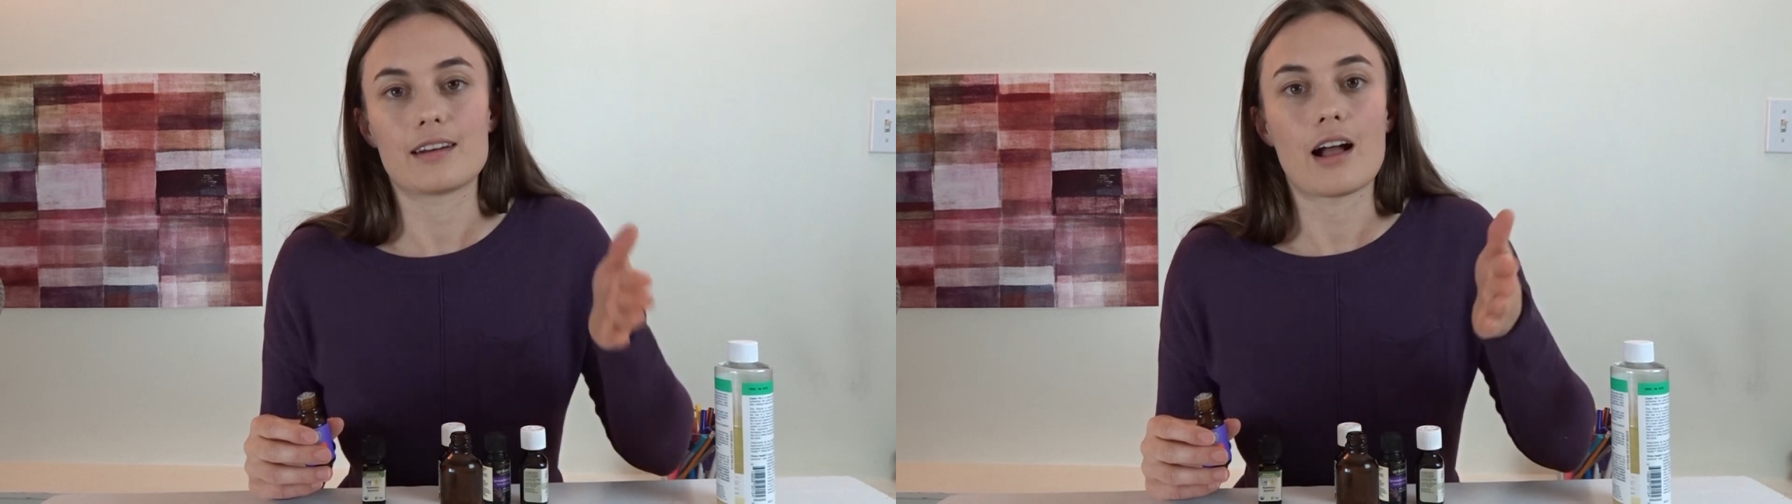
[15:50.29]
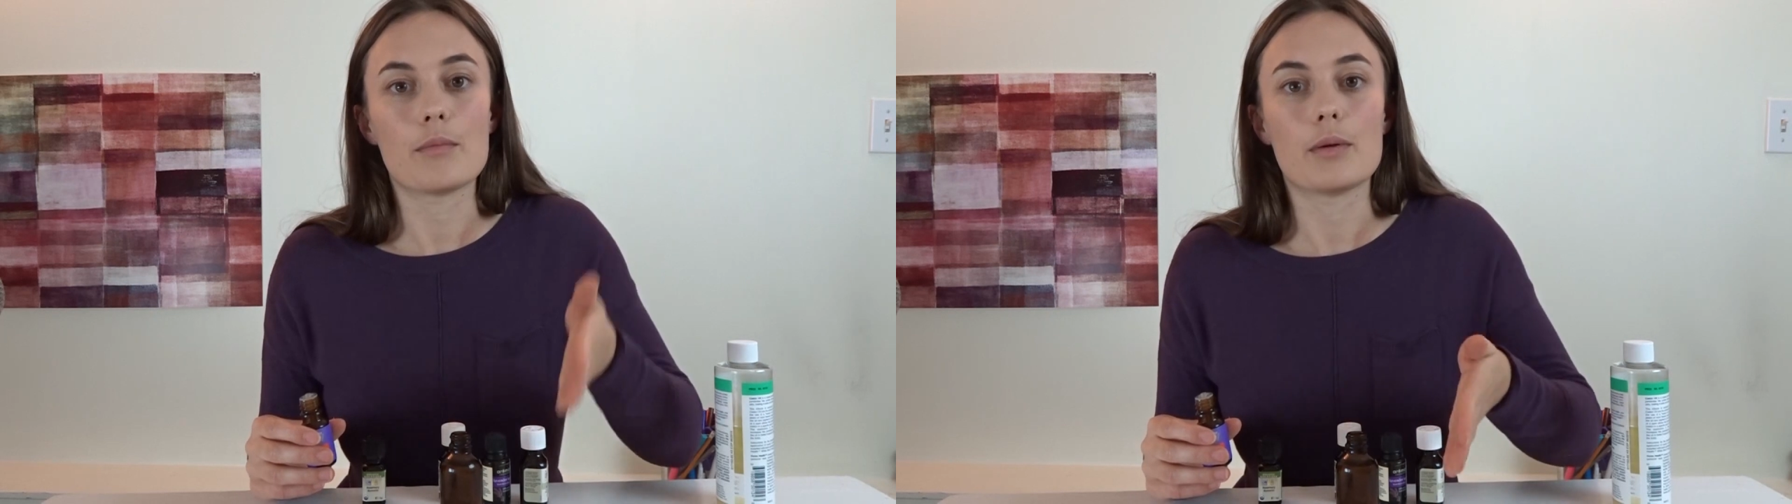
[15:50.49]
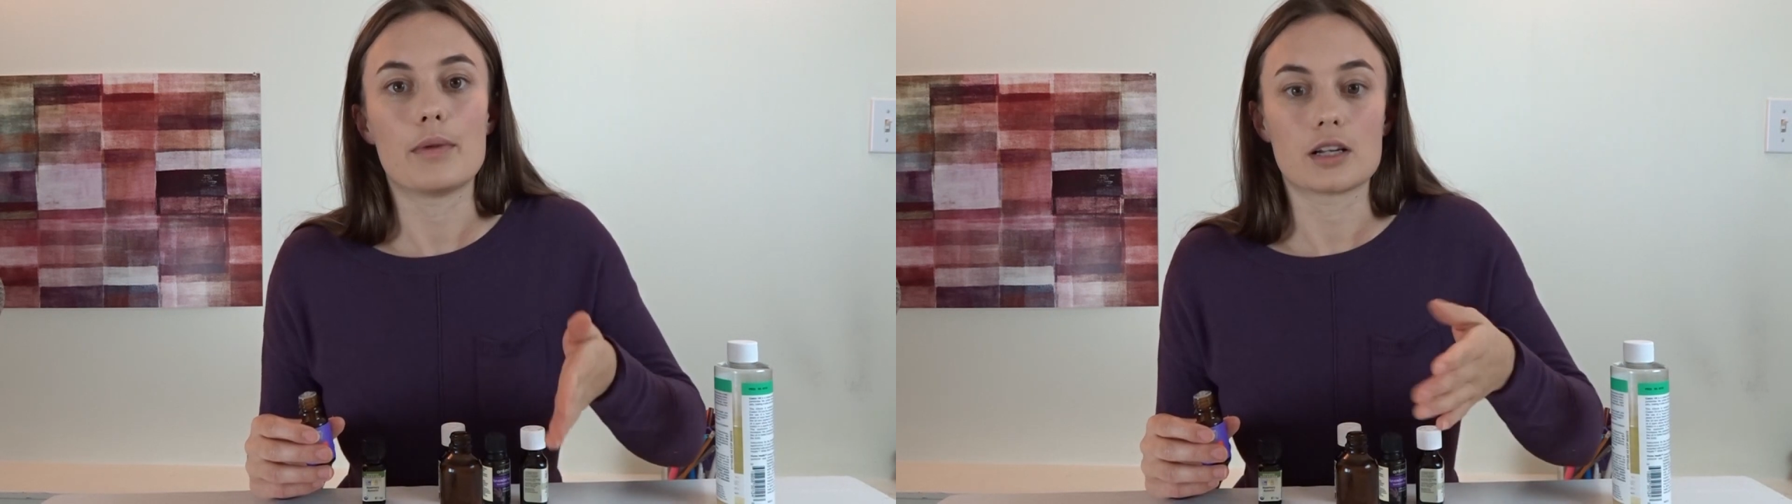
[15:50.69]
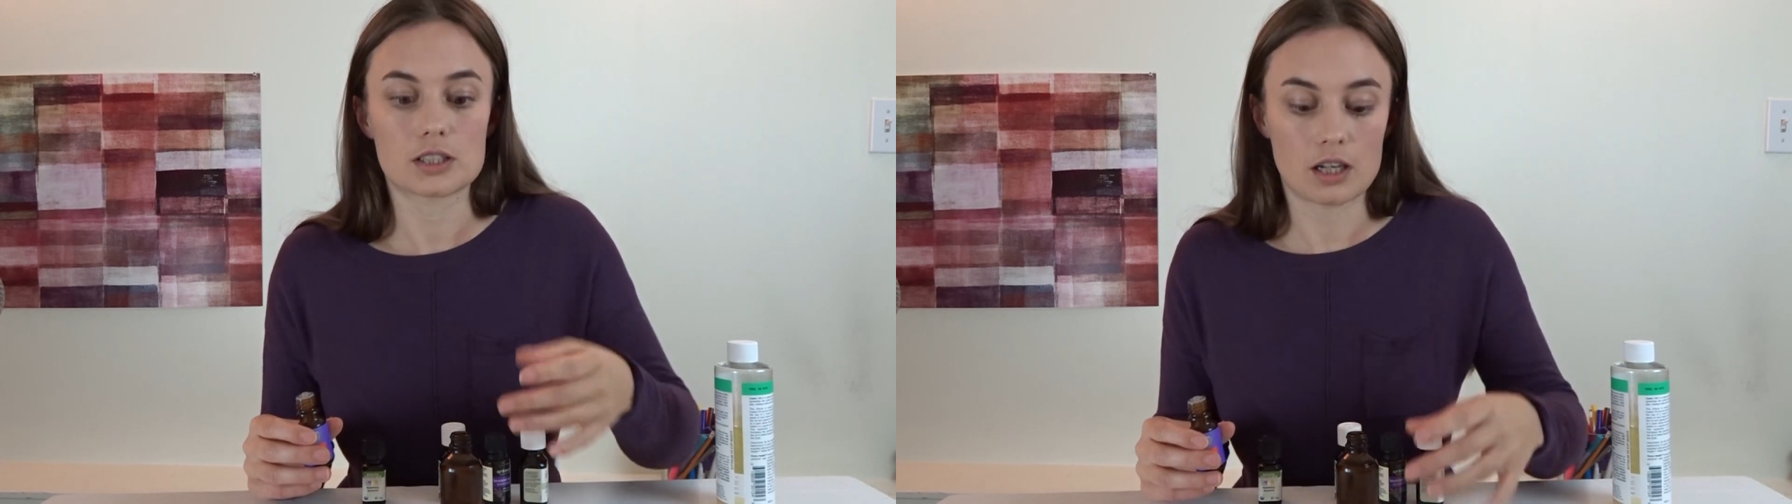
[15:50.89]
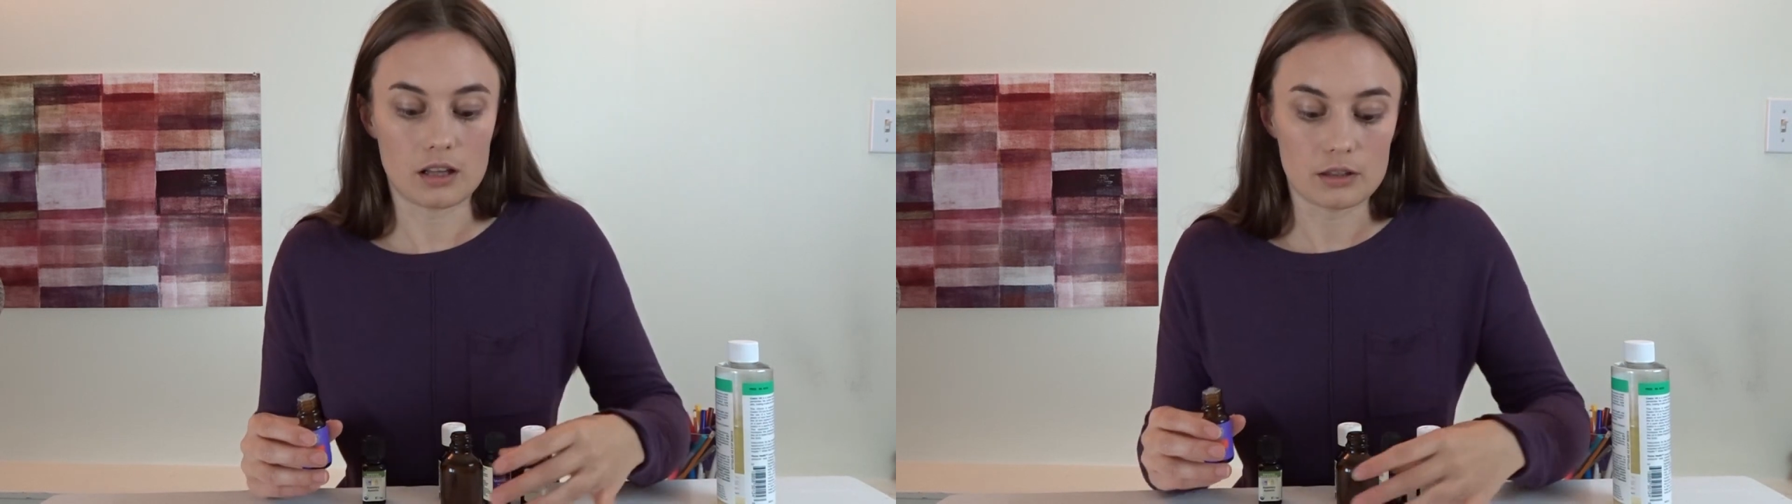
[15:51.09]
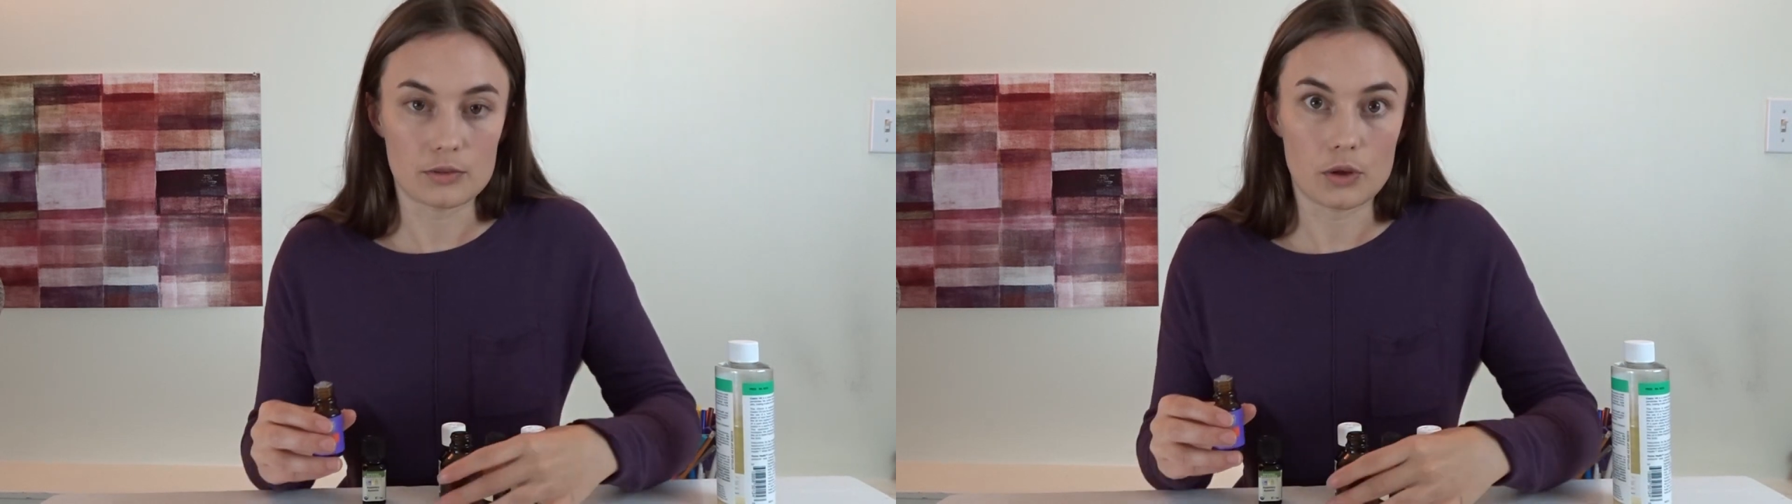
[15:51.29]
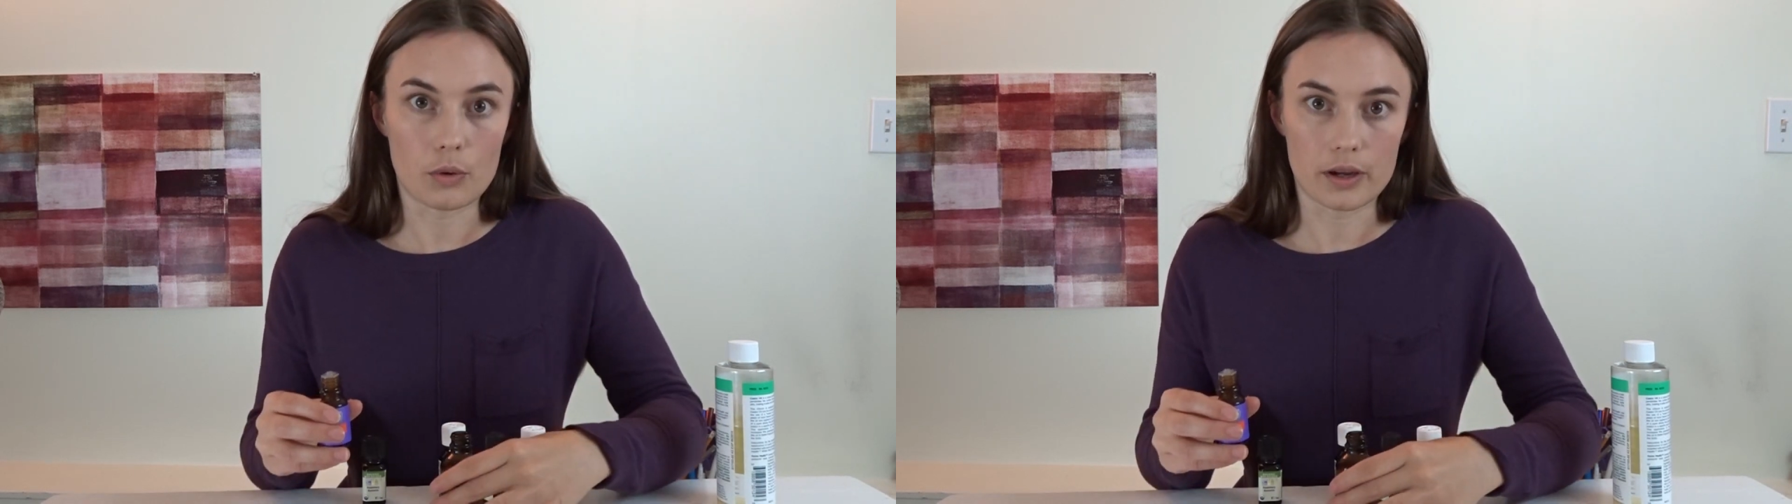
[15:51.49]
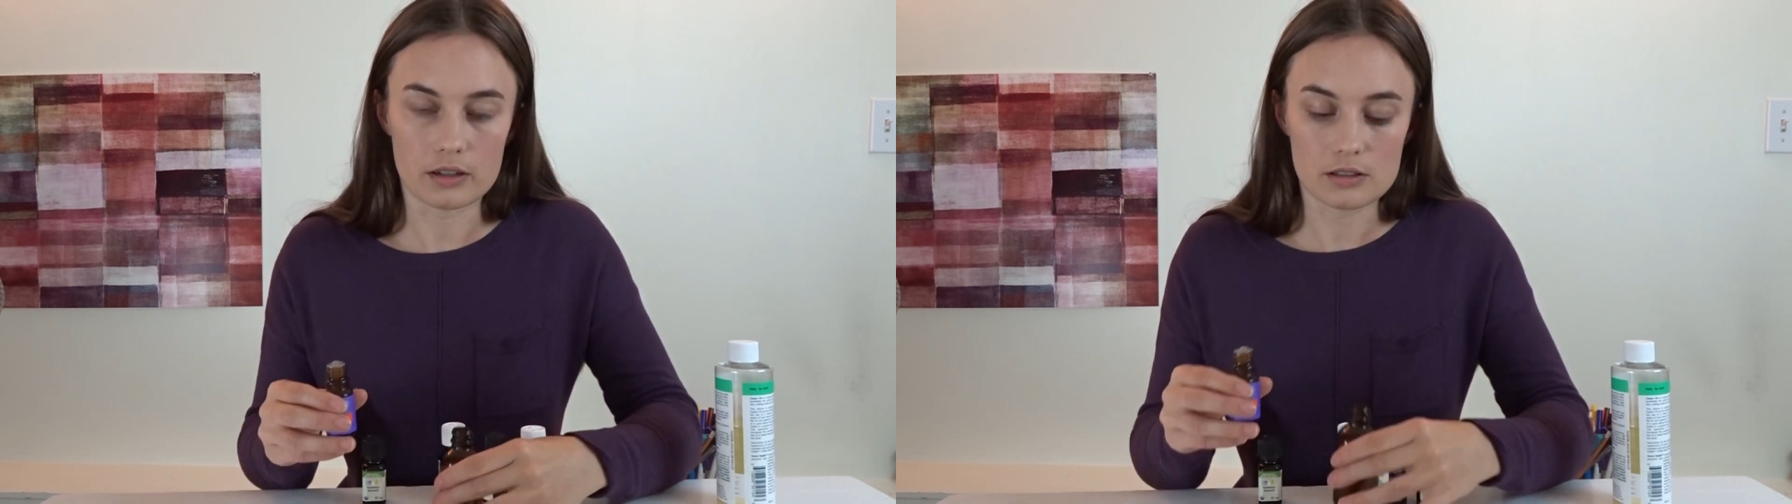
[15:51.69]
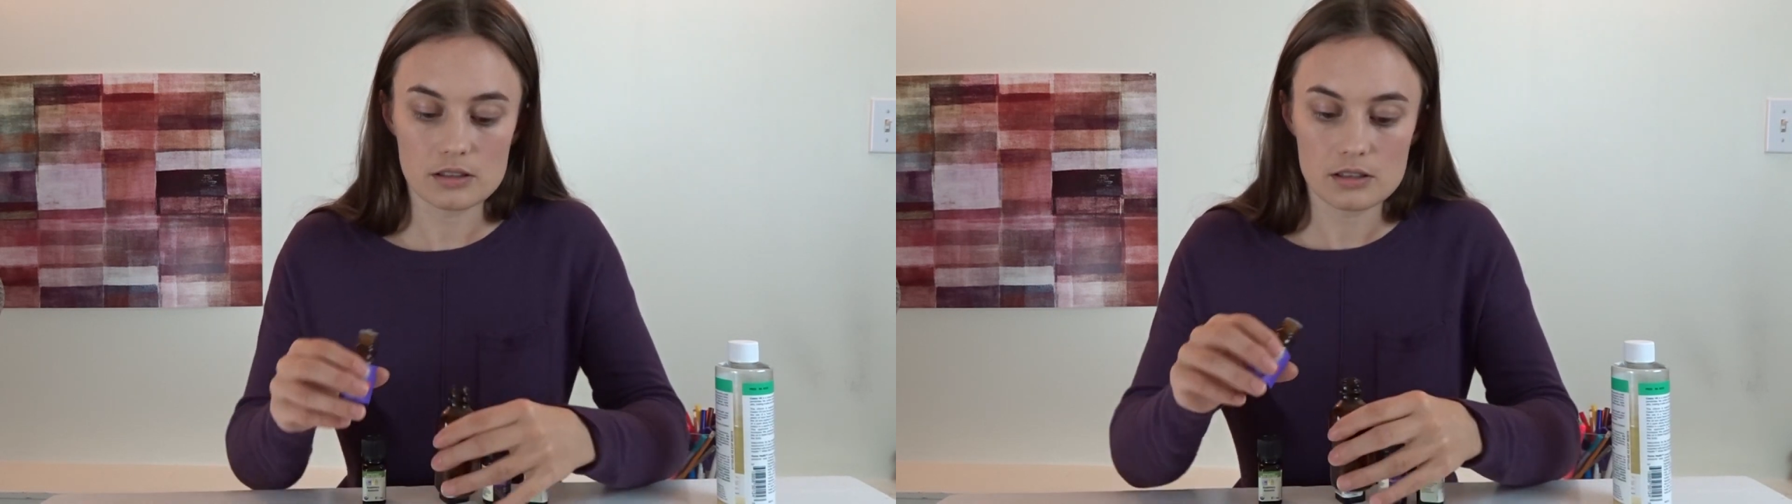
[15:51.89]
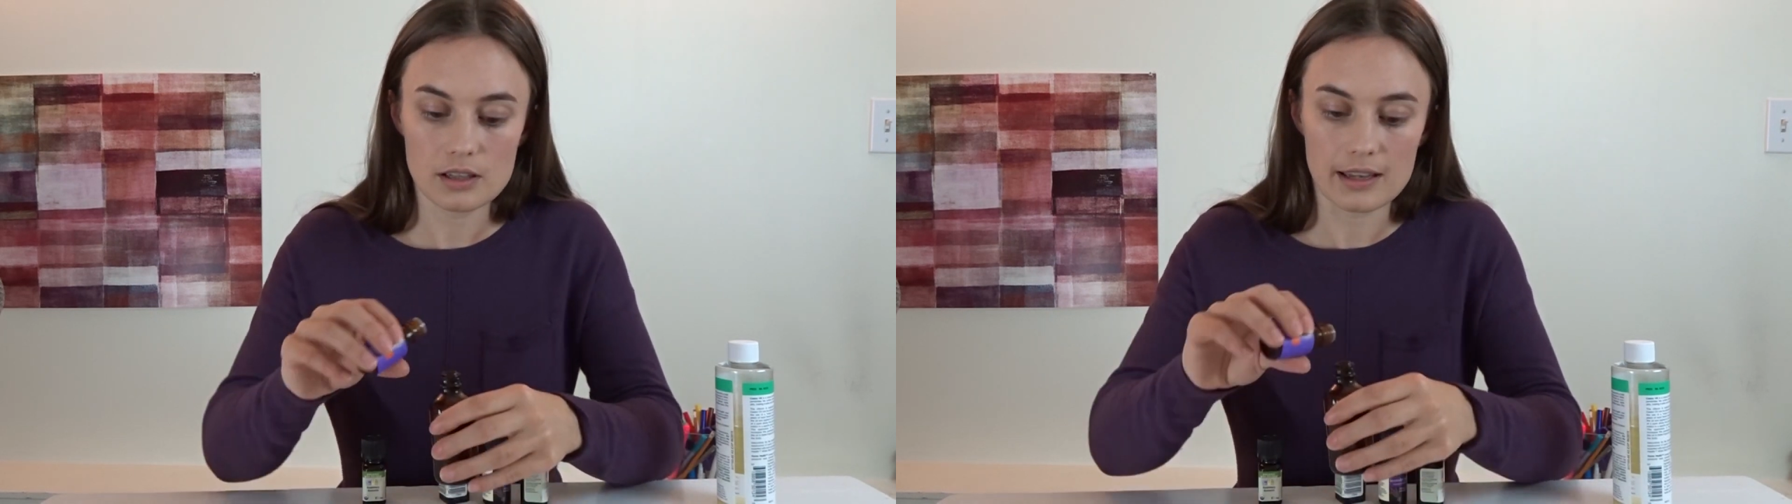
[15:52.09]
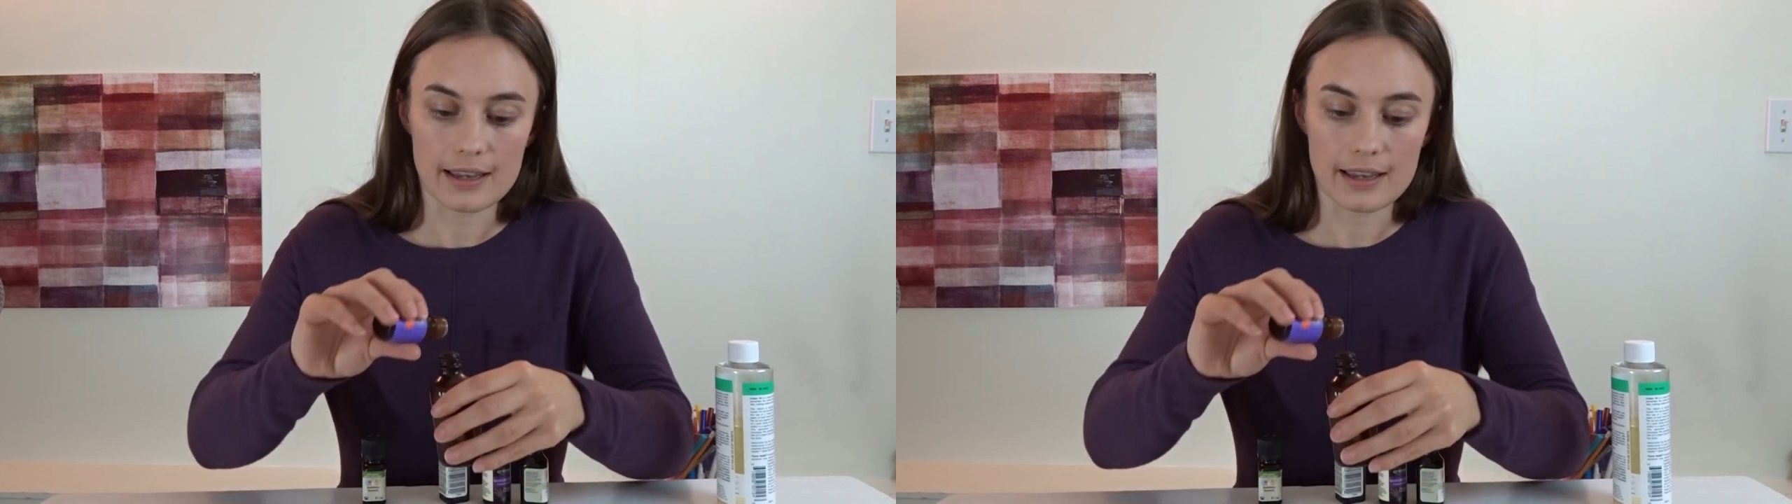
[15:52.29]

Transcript: up amongst all of the oils.